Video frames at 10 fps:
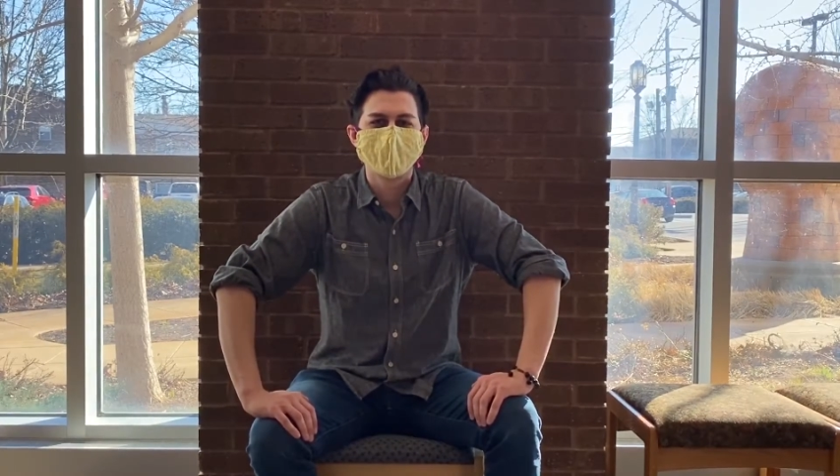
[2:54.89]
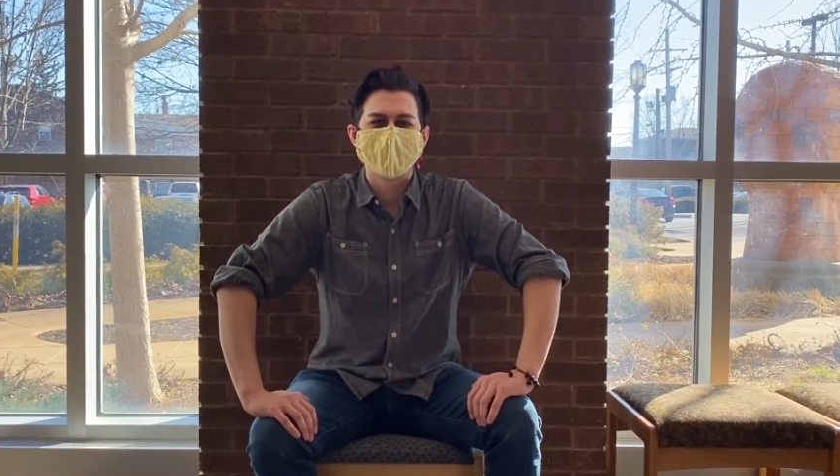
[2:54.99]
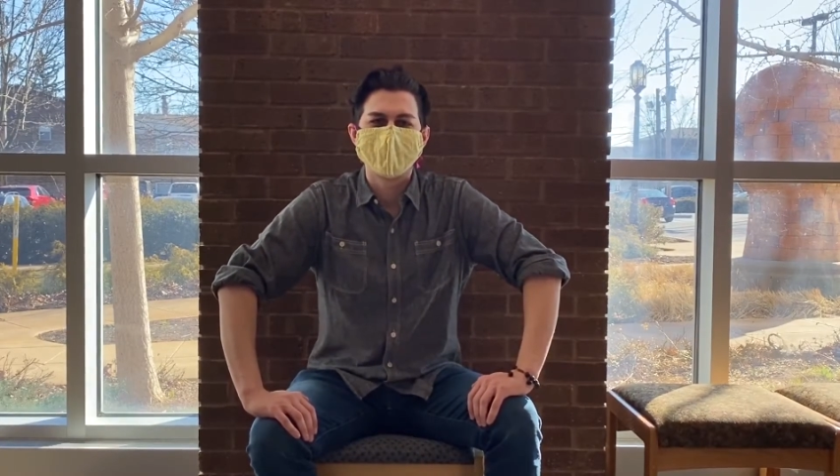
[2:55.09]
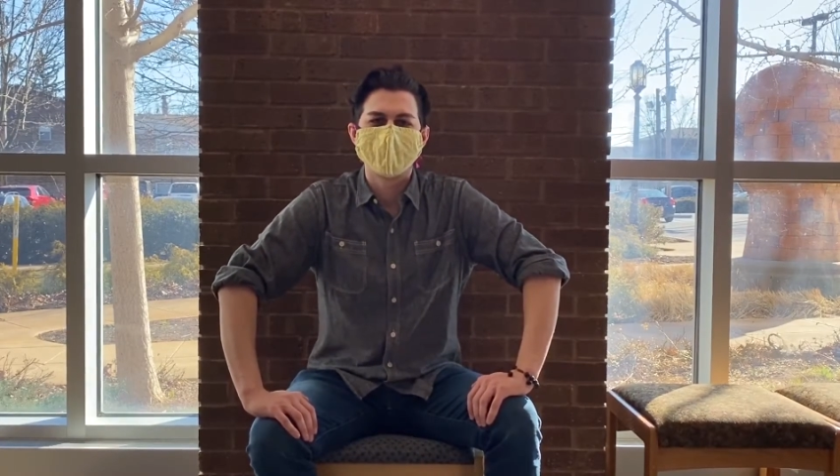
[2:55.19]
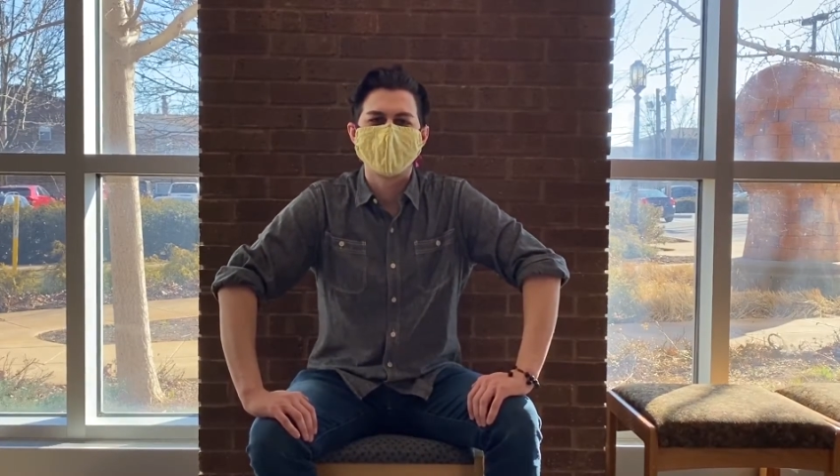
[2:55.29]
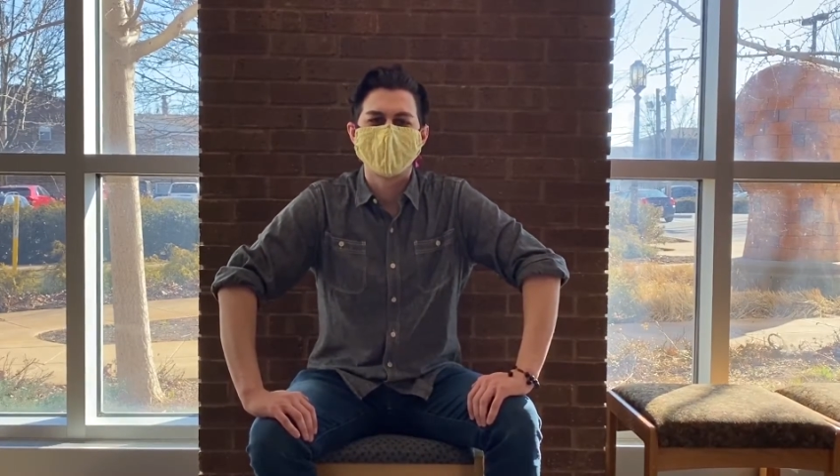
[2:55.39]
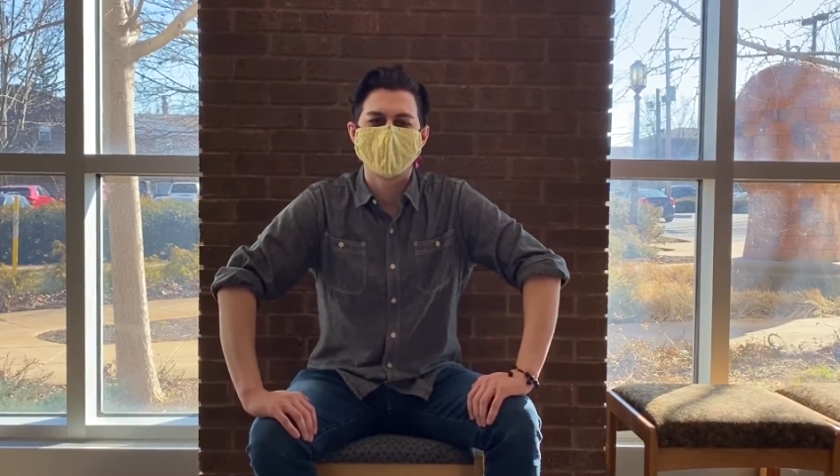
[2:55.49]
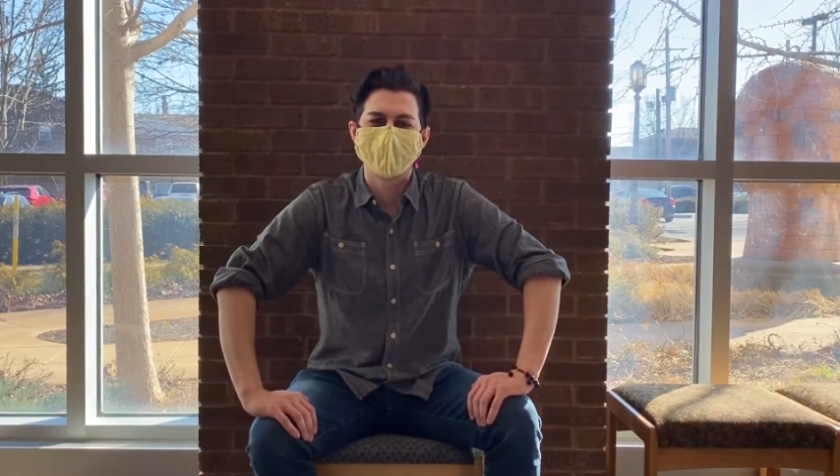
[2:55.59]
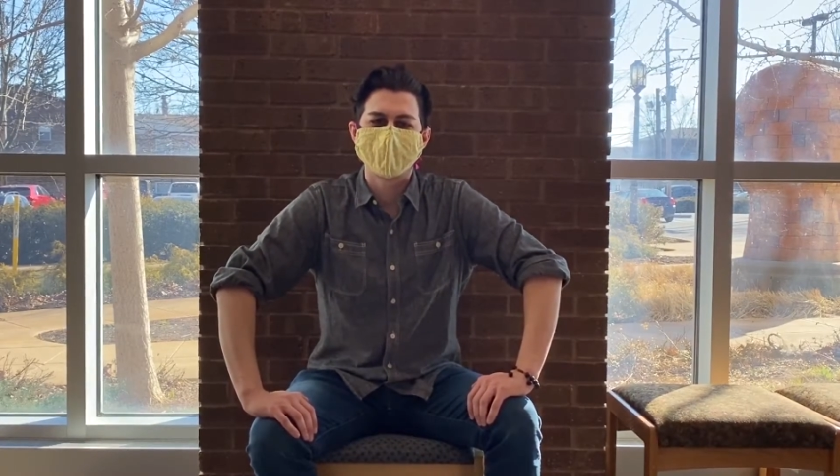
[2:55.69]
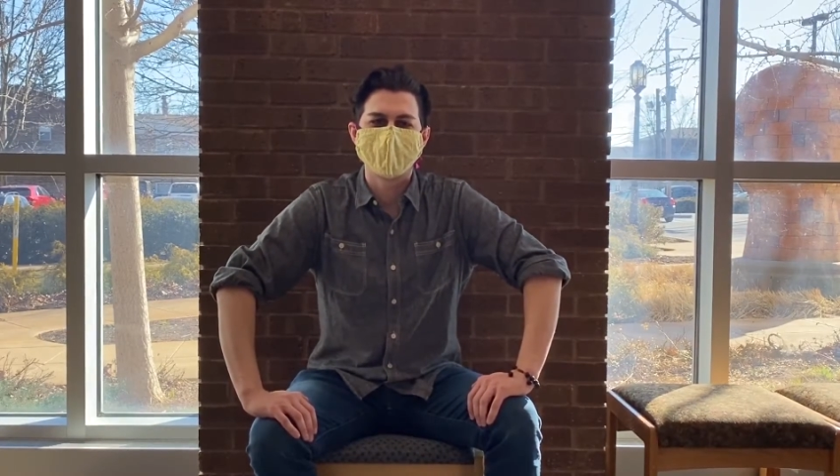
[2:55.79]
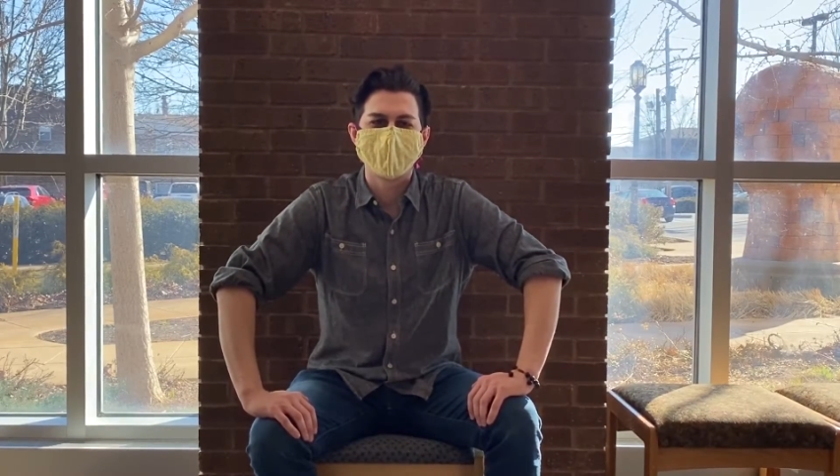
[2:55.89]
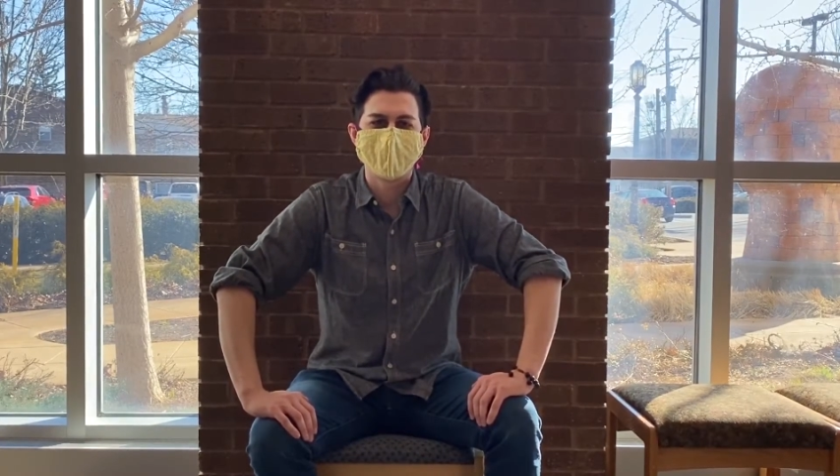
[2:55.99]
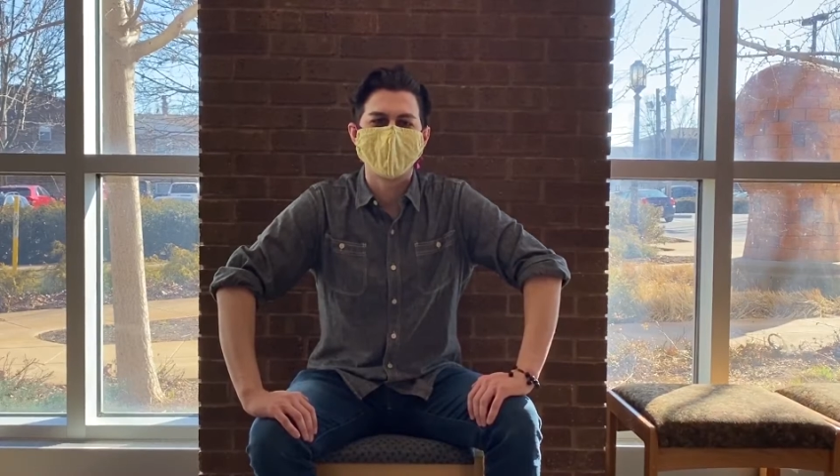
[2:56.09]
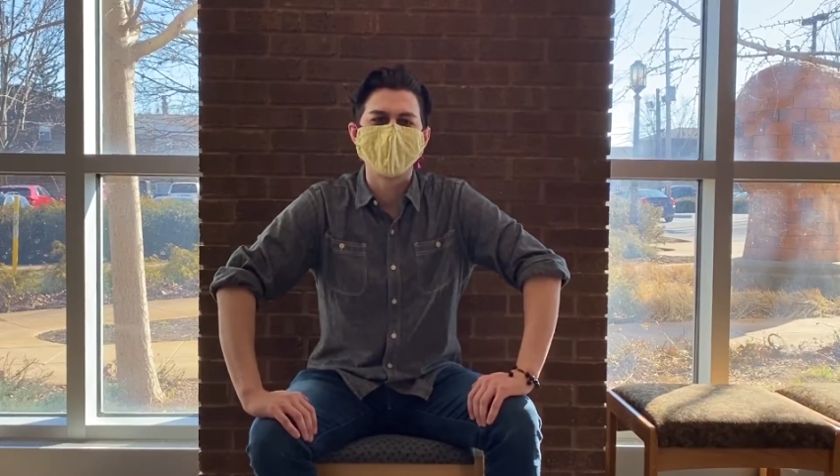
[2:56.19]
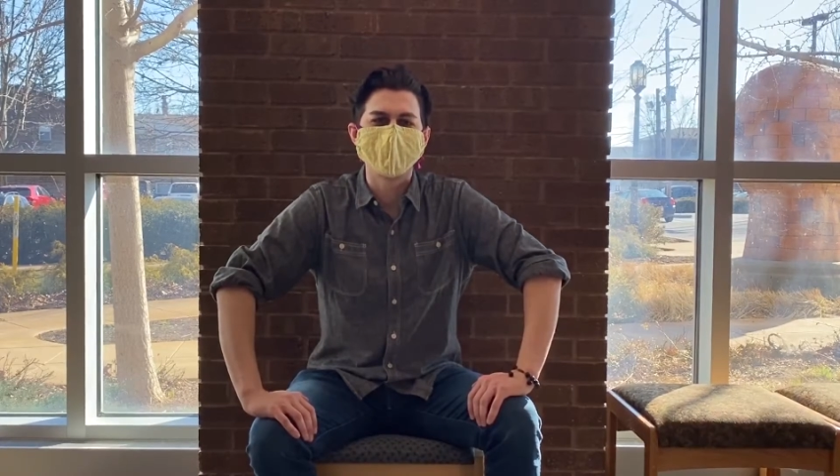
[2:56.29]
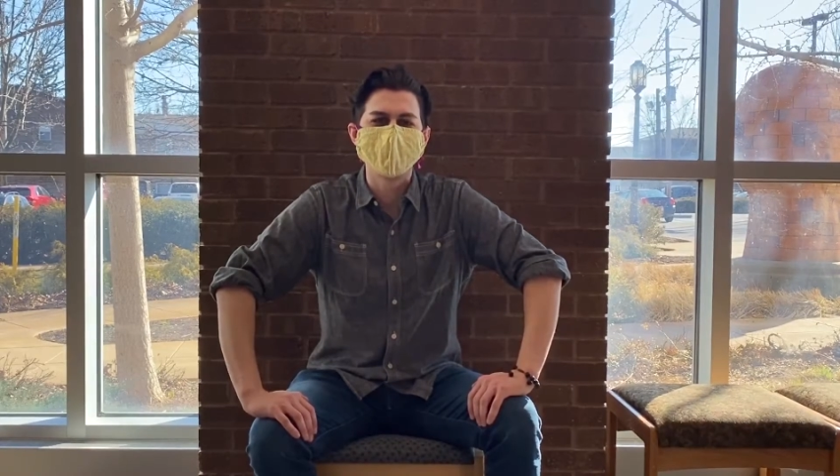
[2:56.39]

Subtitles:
great part about